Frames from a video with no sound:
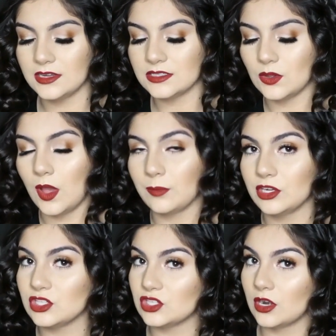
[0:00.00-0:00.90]
side. So I'm
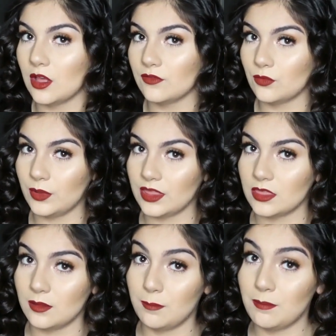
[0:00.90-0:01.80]
gonna start off
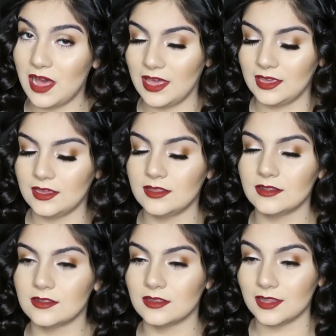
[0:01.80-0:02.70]
with my
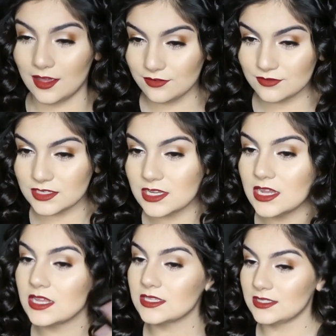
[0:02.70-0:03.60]
left
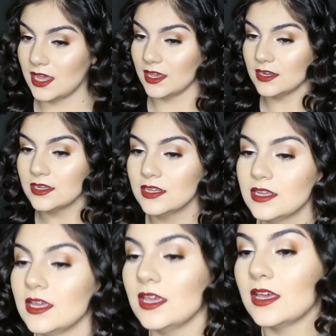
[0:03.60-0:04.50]
side.
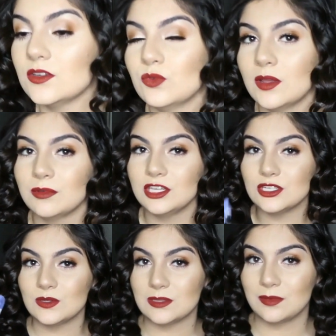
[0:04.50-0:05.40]
And what I'm
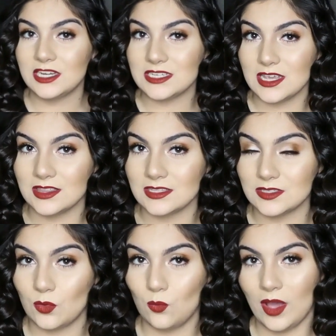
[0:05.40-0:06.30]
gonna do is I'm gonna take
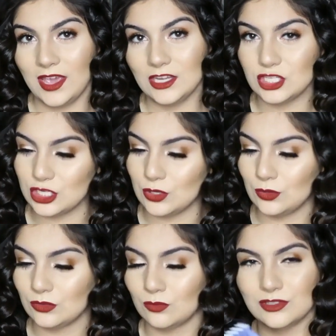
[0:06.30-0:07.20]
this wide
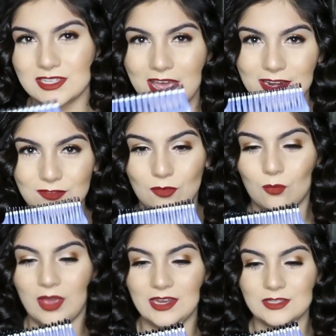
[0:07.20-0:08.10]
tooth, well, it's kind of
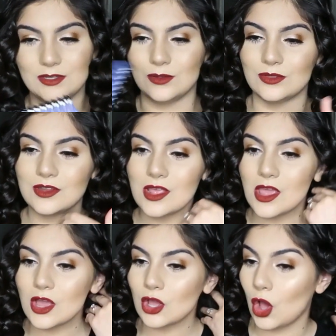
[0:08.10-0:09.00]
a wide tooth
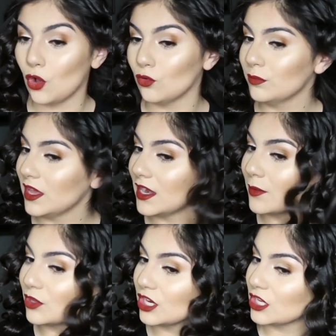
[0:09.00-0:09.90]
comb,
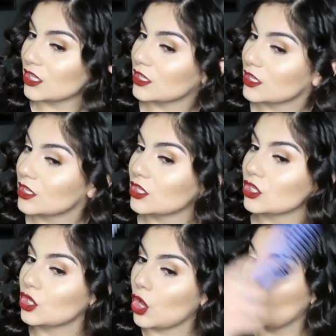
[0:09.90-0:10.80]
and I'm
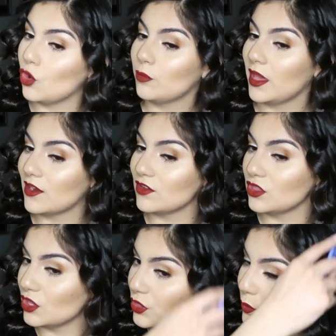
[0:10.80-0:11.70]
gonna comb
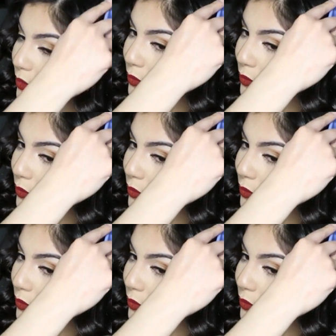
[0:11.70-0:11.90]
everything